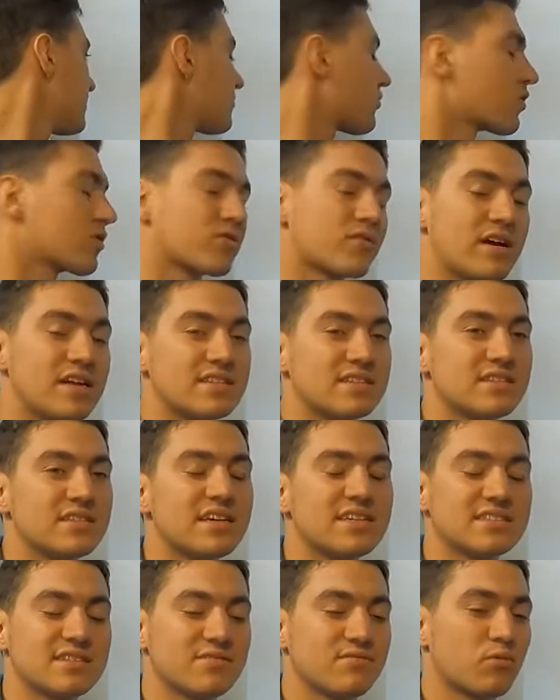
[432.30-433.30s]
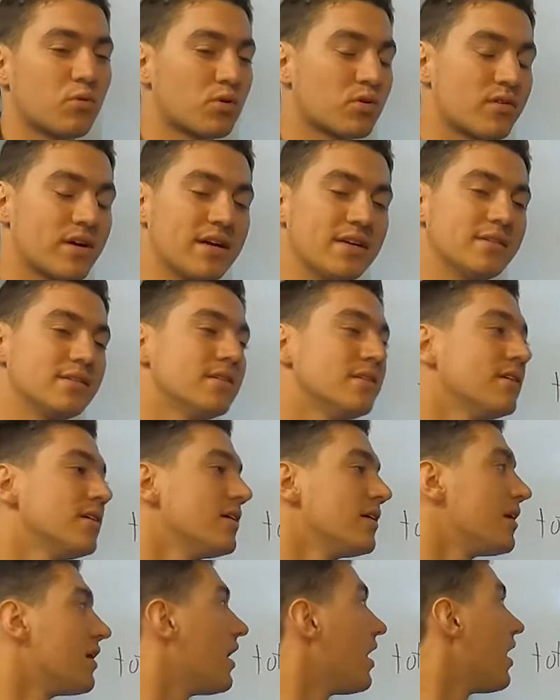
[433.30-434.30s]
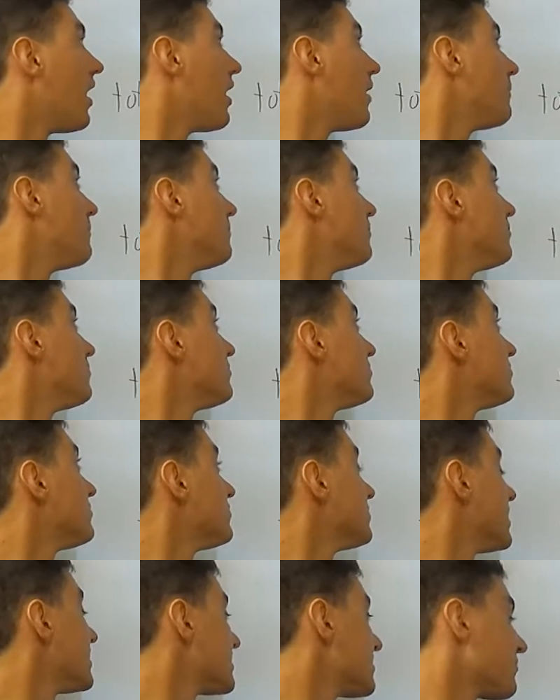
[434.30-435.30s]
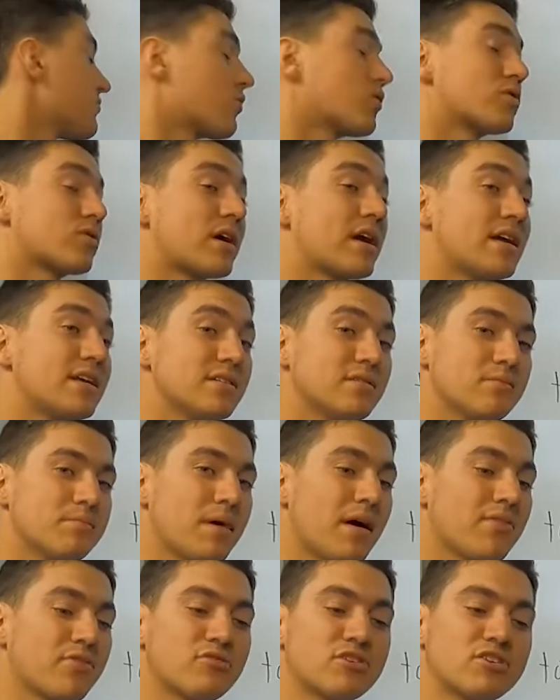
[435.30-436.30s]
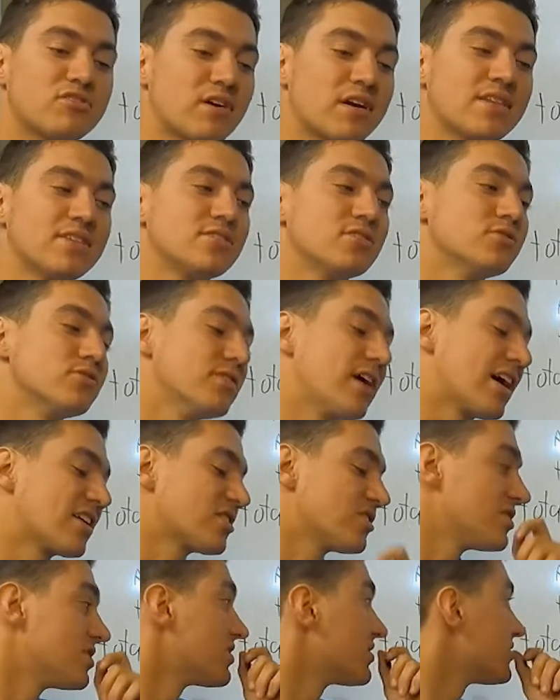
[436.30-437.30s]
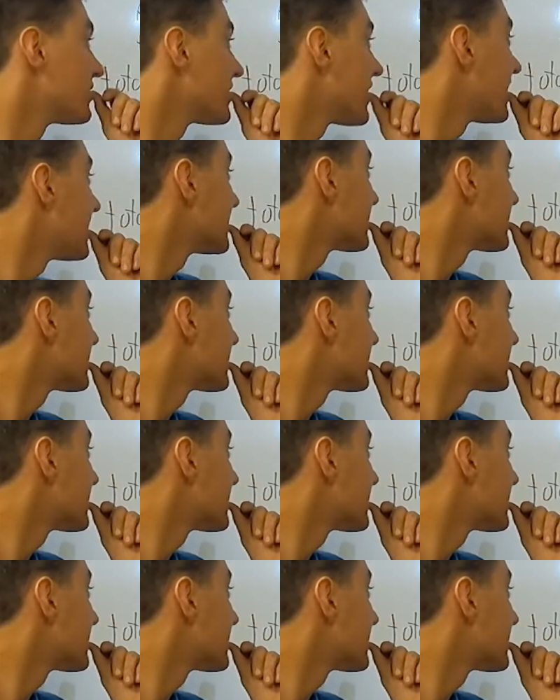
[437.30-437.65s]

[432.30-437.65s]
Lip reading: $4 grand. Less than $4 grand, about $3 grand to do it actually to get